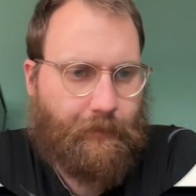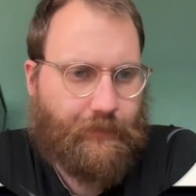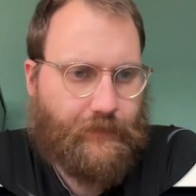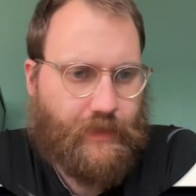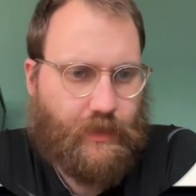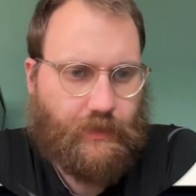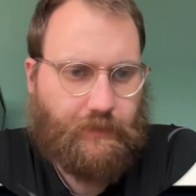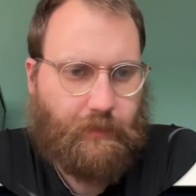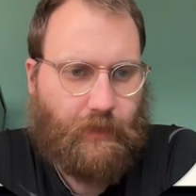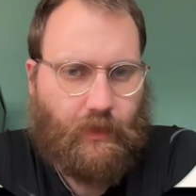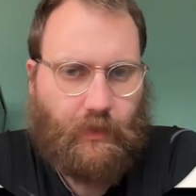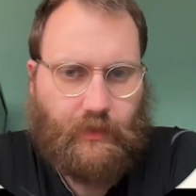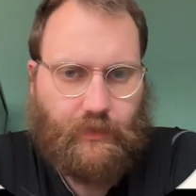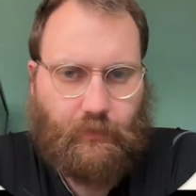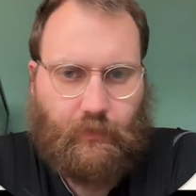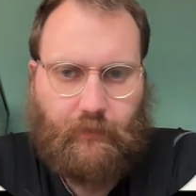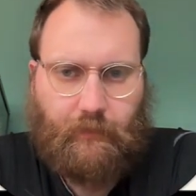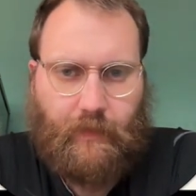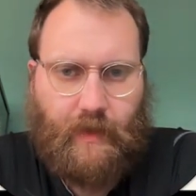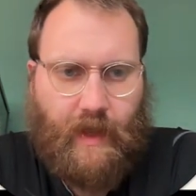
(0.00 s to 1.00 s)
just because
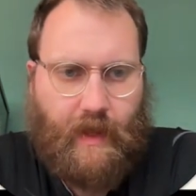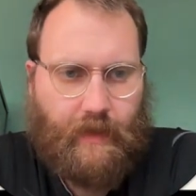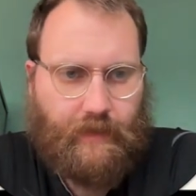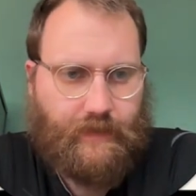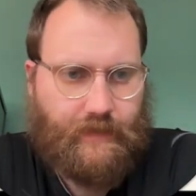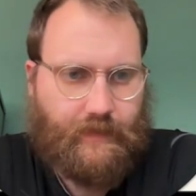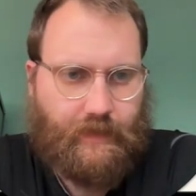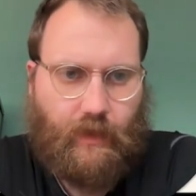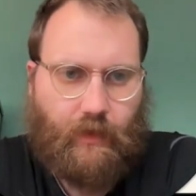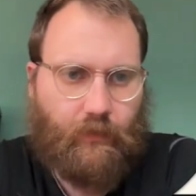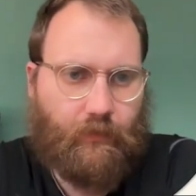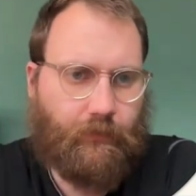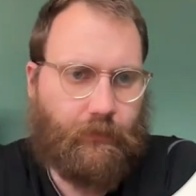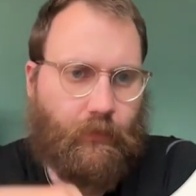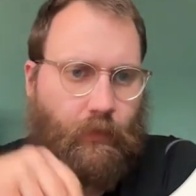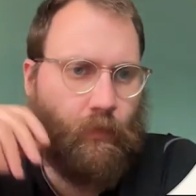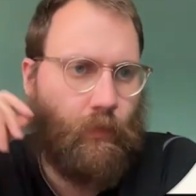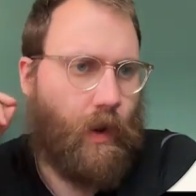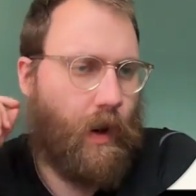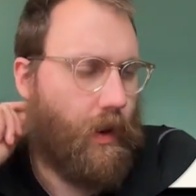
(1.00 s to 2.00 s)
we've been heads down for
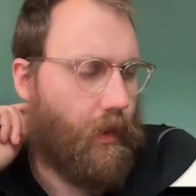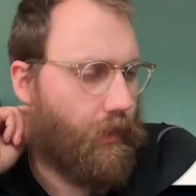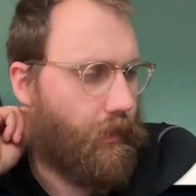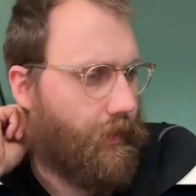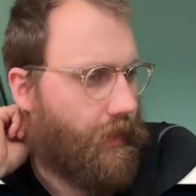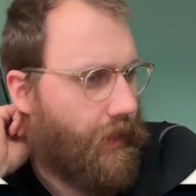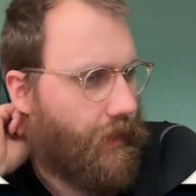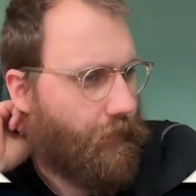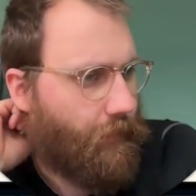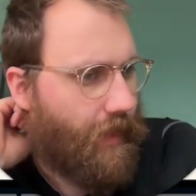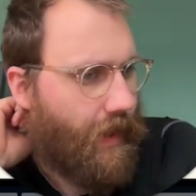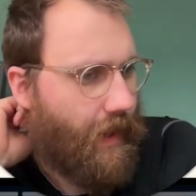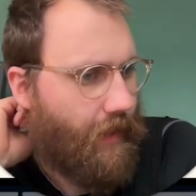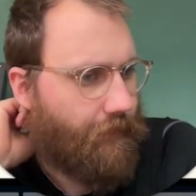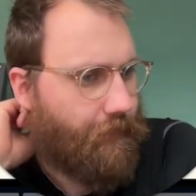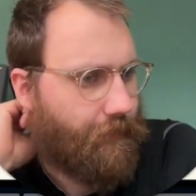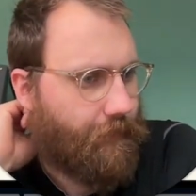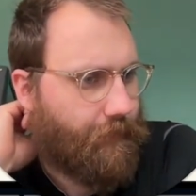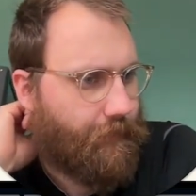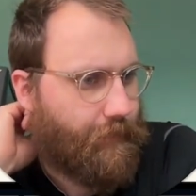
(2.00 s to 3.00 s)
a while and we
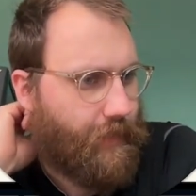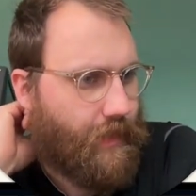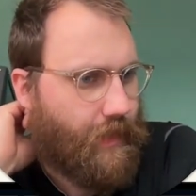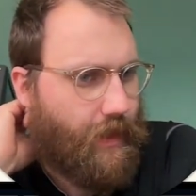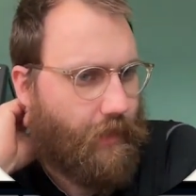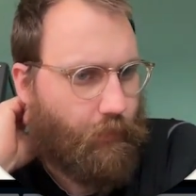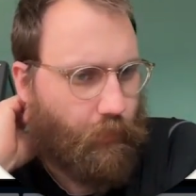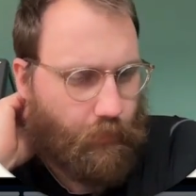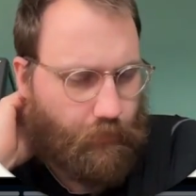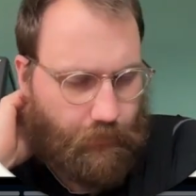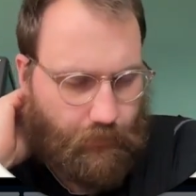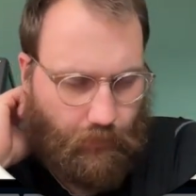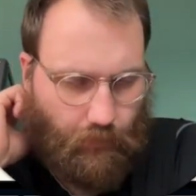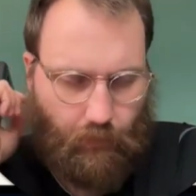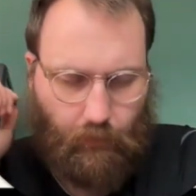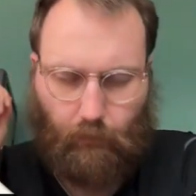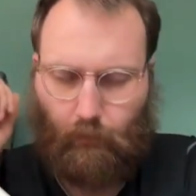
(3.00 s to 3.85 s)
haven't been able to